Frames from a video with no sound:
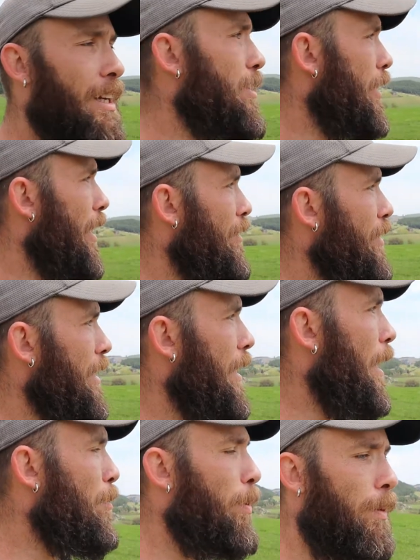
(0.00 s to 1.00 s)
yet today. I've had
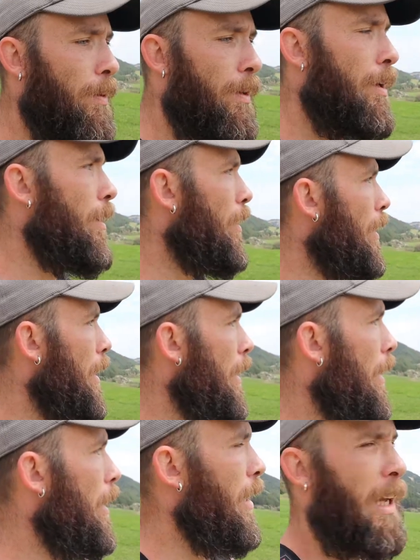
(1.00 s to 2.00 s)
an apple
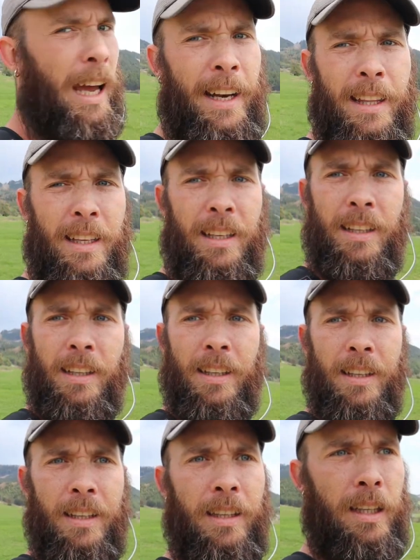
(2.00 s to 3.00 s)
and I think,
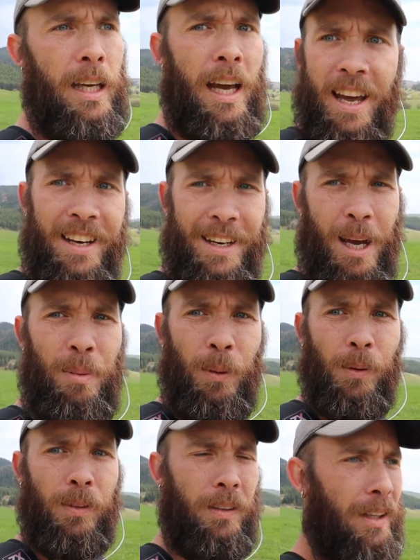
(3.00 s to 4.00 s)
yeah, I had an
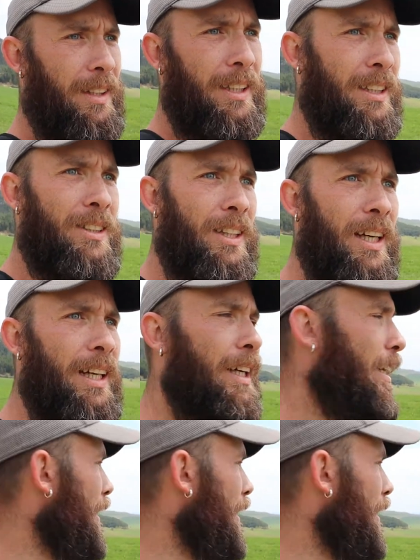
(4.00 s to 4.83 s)
apple. I didn't eat today.